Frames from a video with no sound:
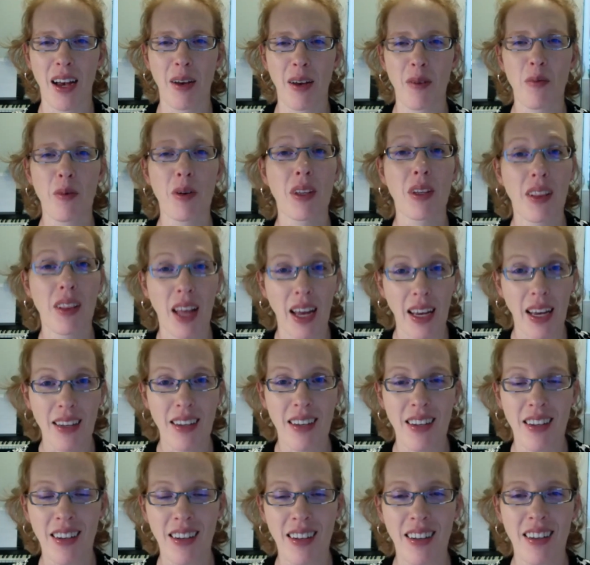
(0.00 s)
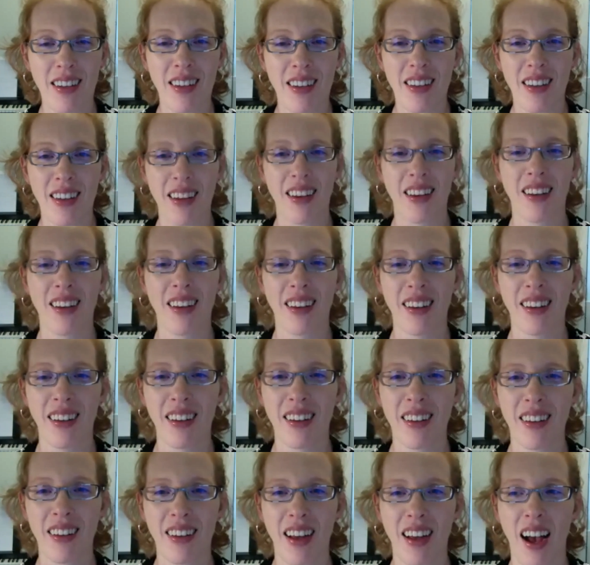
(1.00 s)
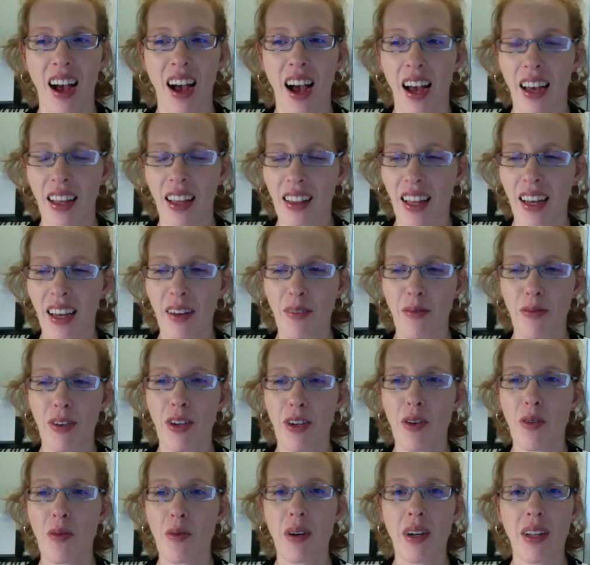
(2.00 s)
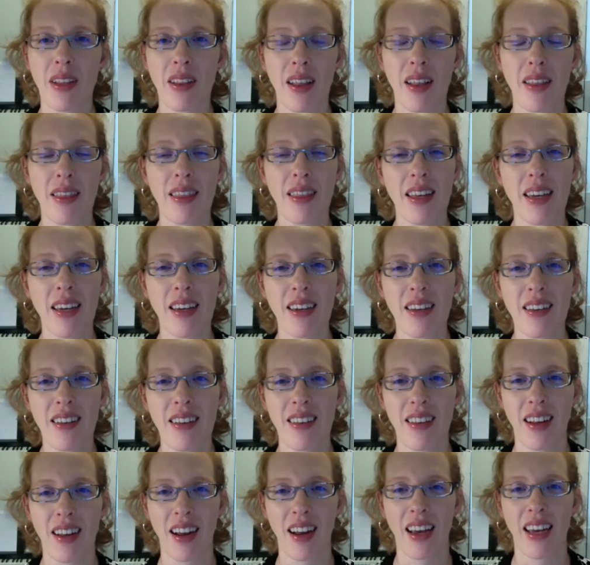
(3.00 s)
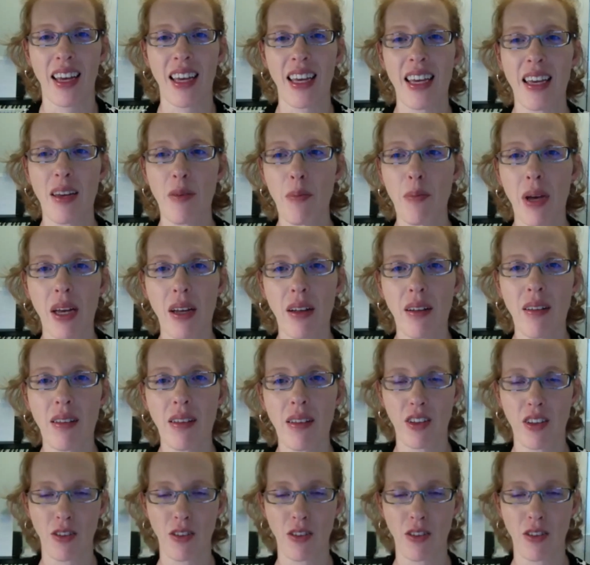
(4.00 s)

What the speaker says: would like to highlight for you one of the things that I emailed.